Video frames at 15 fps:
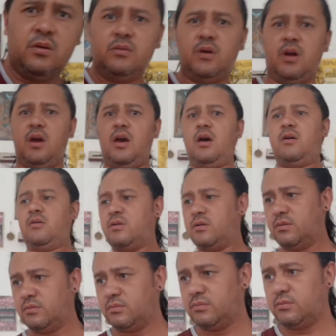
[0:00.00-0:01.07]
Well,
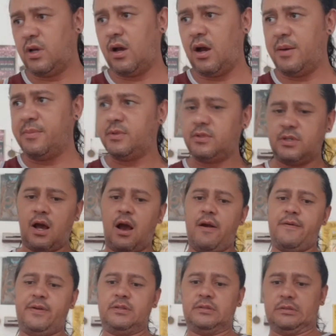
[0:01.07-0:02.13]
I'm
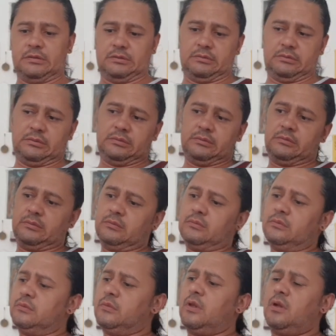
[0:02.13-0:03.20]
tired.
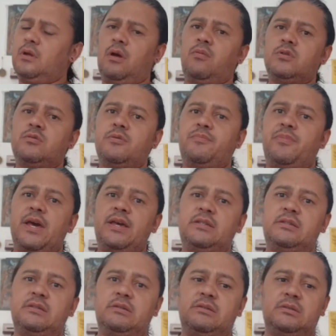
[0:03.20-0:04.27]
I was
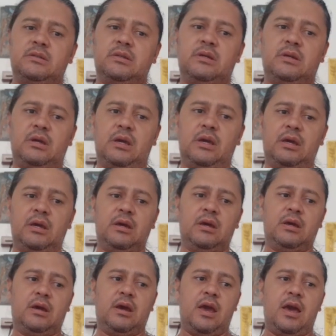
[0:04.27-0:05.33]
replacing the
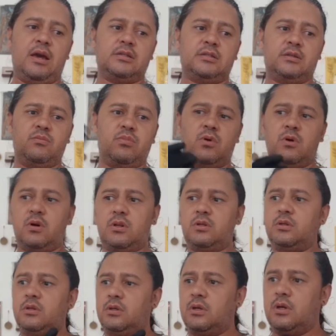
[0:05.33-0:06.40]
ASCII
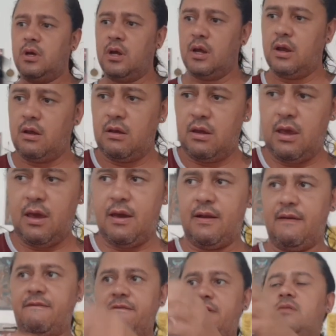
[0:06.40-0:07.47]
board, and
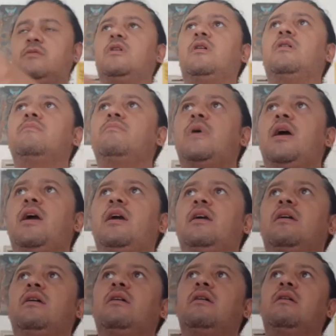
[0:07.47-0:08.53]
if you don't
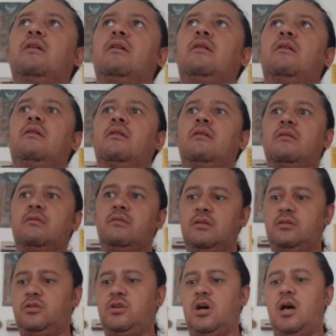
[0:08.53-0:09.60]
make
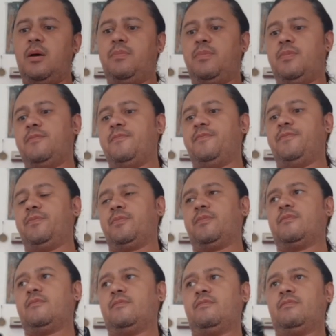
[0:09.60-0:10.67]
this job
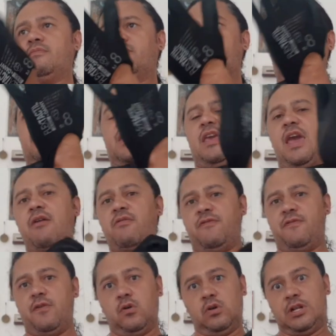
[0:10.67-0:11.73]

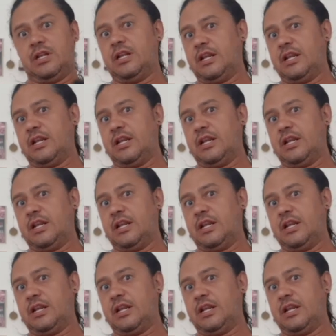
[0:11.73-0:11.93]
carefully,